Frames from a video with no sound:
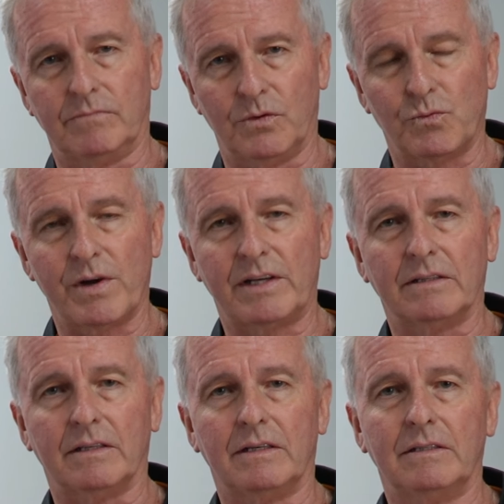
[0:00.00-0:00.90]

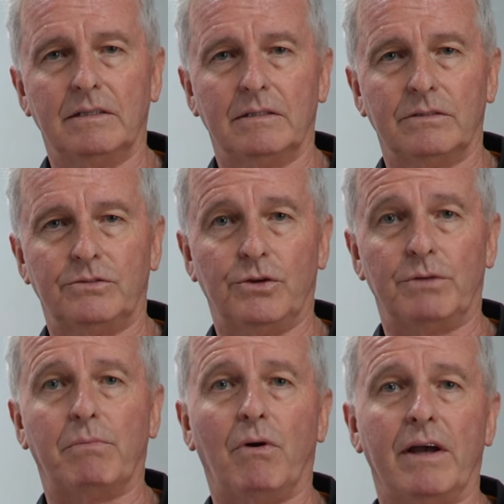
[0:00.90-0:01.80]
regular
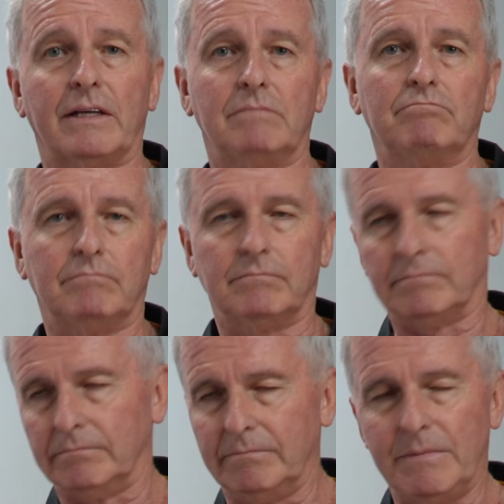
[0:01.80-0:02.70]
dirt bike
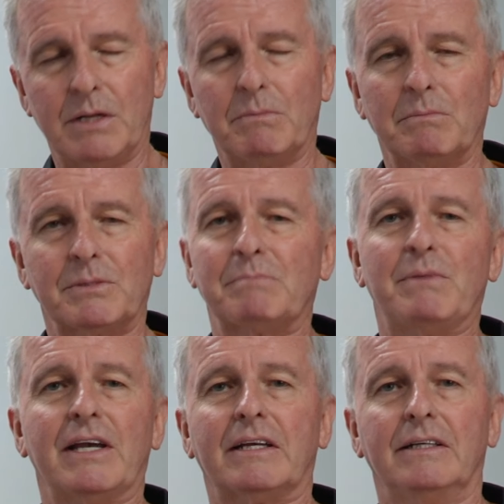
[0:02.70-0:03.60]
minimum
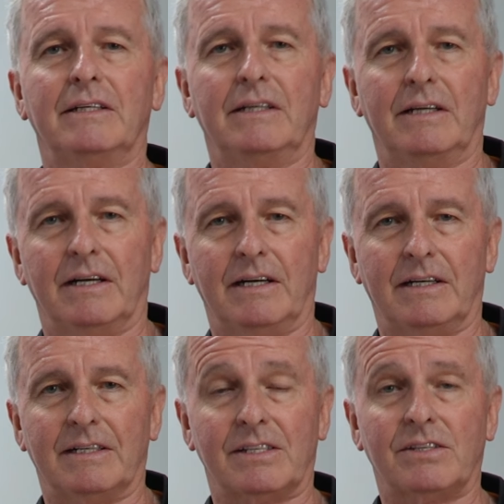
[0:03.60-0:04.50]
spec
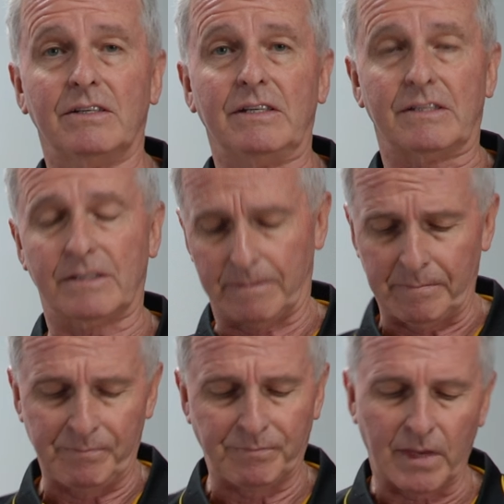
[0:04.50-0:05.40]
seats.
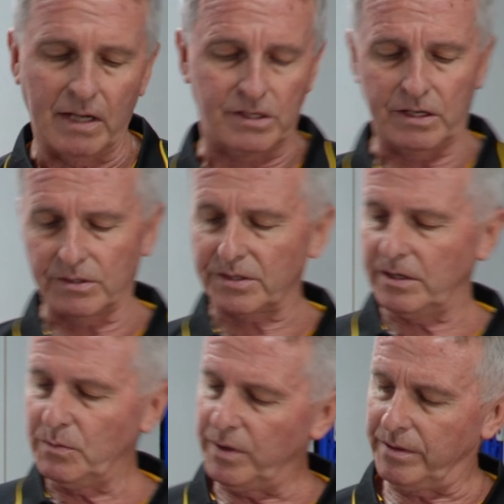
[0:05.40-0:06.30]
So you'll
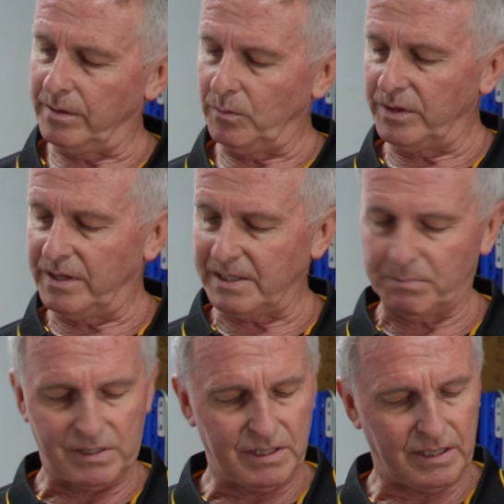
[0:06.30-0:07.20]
see with this
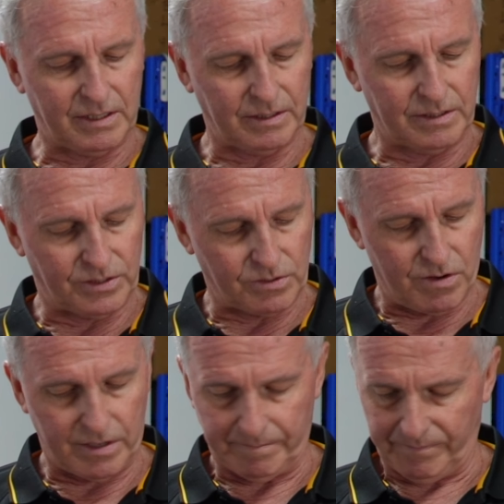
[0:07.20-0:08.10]
particular
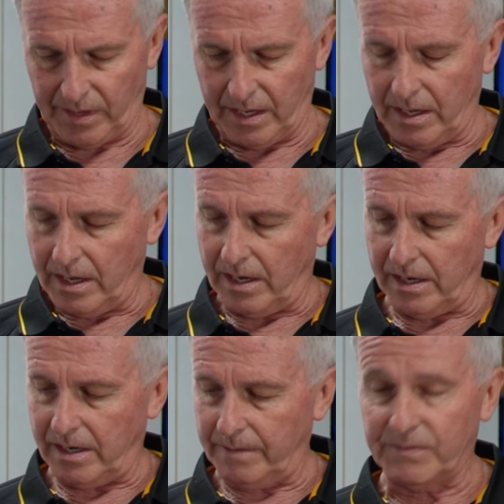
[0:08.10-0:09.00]
design,
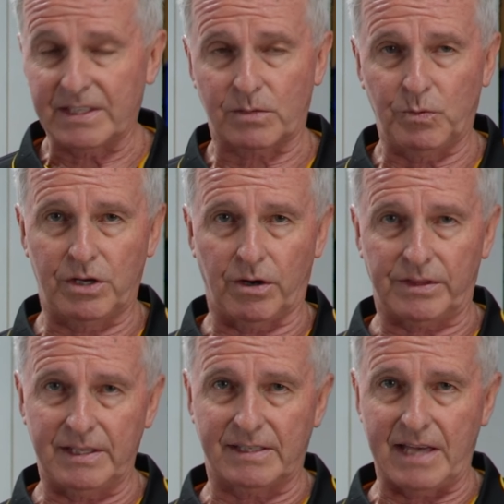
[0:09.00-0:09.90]
we
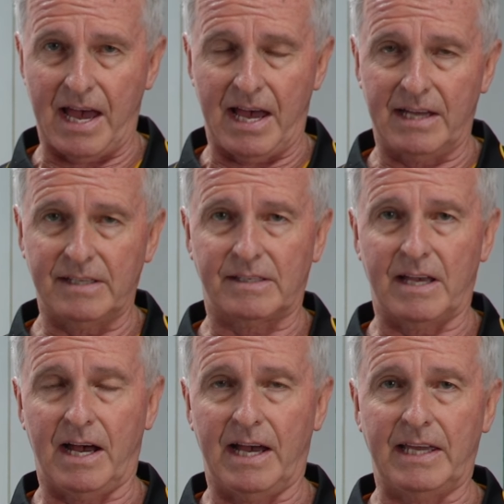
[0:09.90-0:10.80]
got this
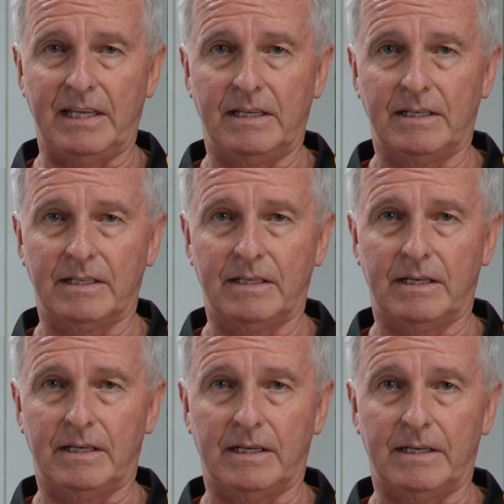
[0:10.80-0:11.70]
as a
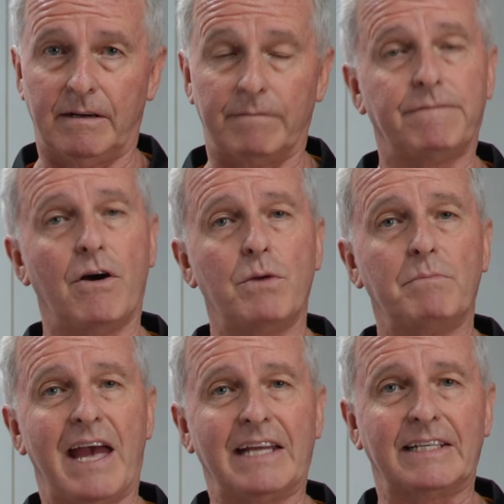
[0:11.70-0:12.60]

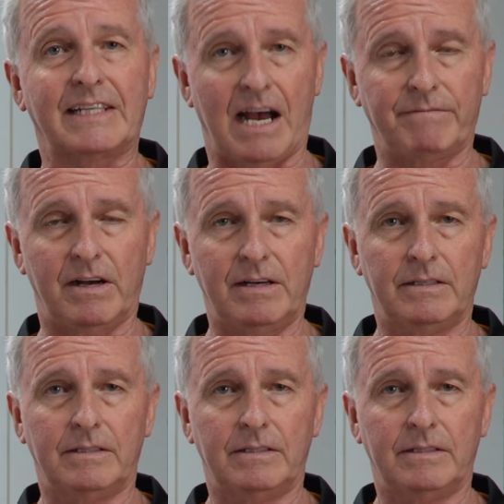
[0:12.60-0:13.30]
foam and cover